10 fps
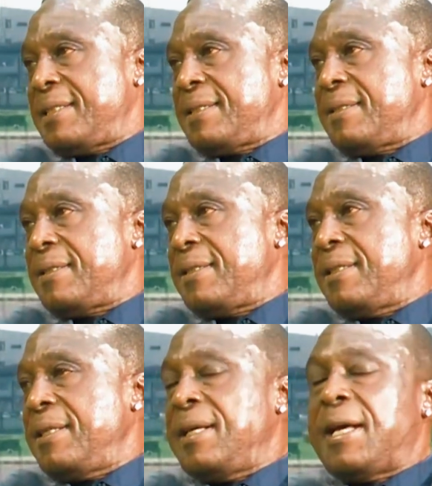
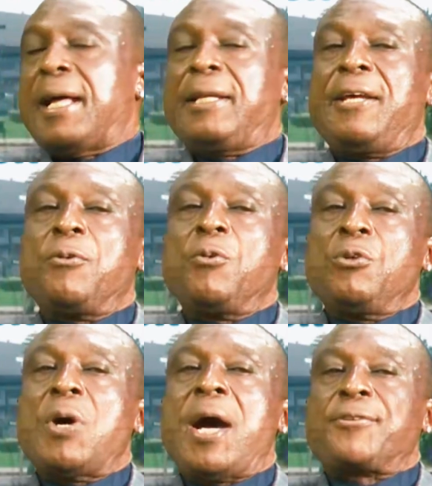and then we'll
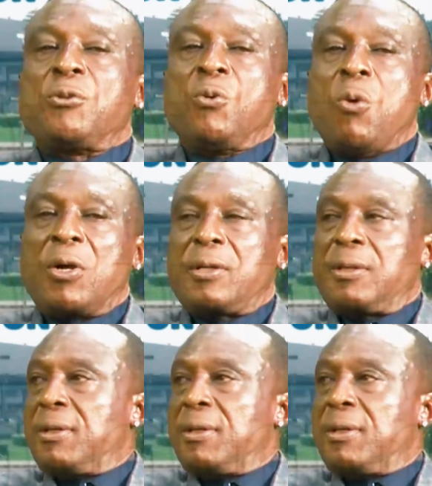know how to work